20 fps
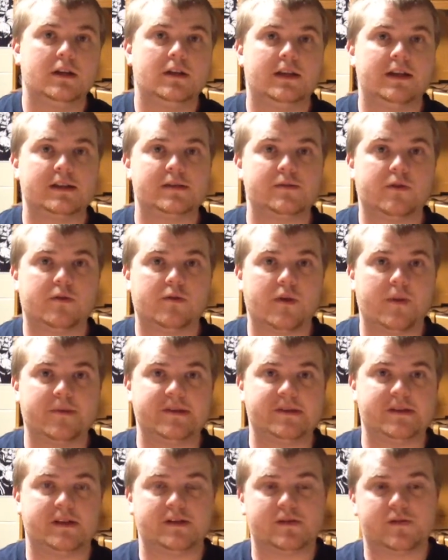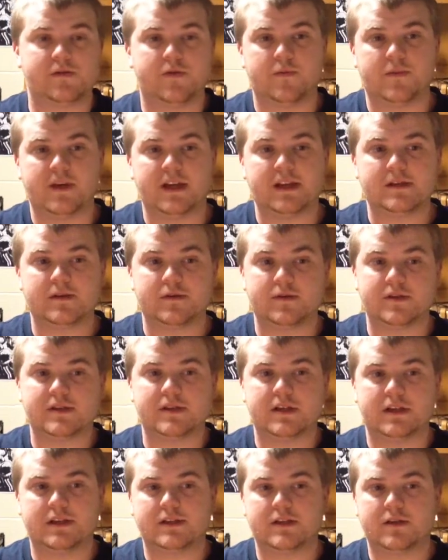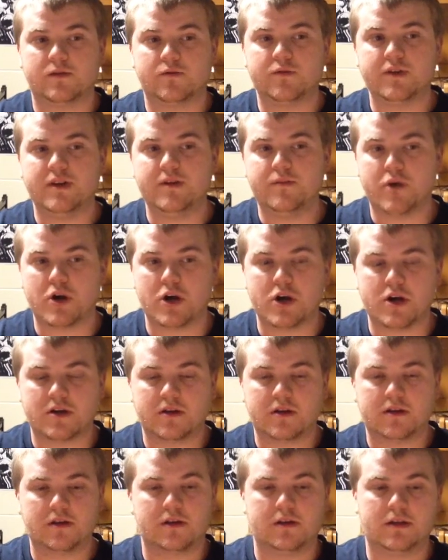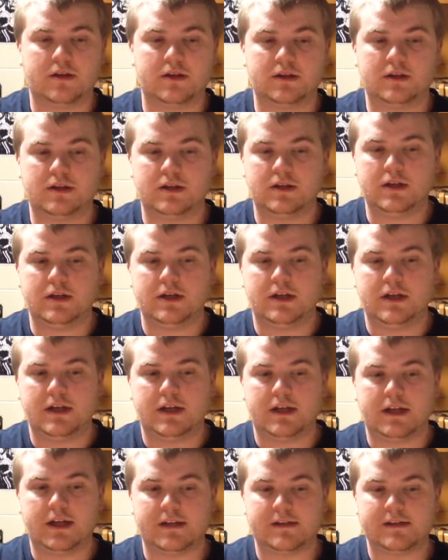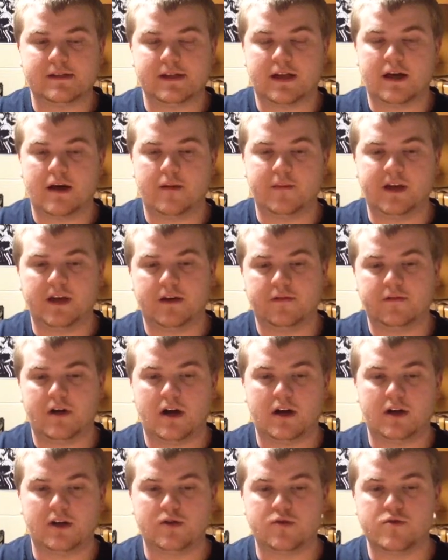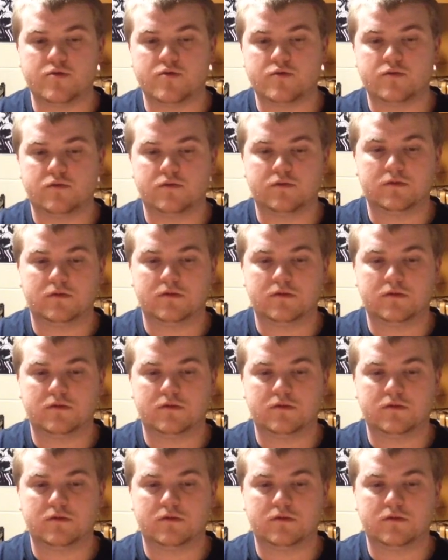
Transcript: That's what it represents for me. So it's the rebirth, it's the coming of anew.